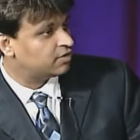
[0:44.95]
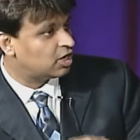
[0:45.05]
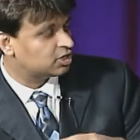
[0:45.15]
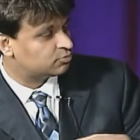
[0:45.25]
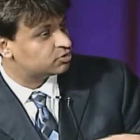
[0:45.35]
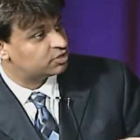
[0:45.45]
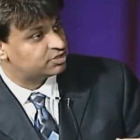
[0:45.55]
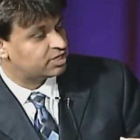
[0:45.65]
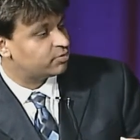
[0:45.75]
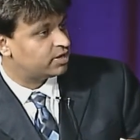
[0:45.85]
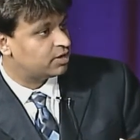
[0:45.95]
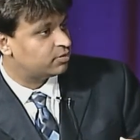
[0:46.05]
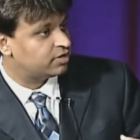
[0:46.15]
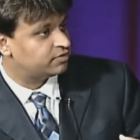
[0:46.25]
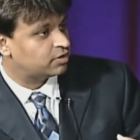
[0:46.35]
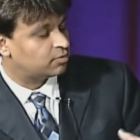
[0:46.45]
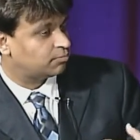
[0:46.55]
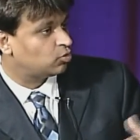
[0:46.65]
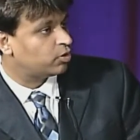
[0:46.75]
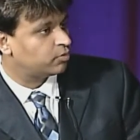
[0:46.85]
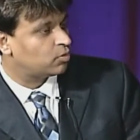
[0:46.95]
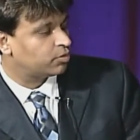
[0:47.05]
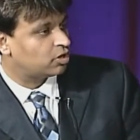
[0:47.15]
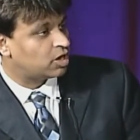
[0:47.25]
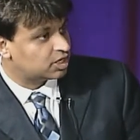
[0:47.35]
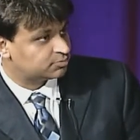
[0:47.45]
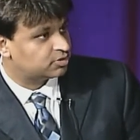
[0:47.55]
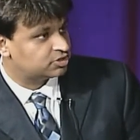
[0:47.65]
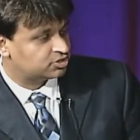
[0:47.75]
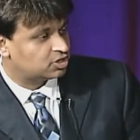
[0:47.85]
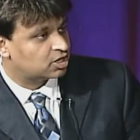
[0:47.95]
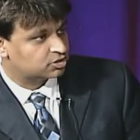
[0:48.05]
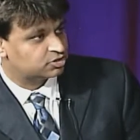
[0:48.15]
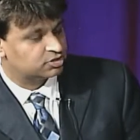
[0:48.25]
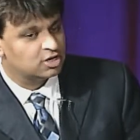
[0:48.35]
of the hospitals in this area nowadays are employing what we call hospitalist doctors.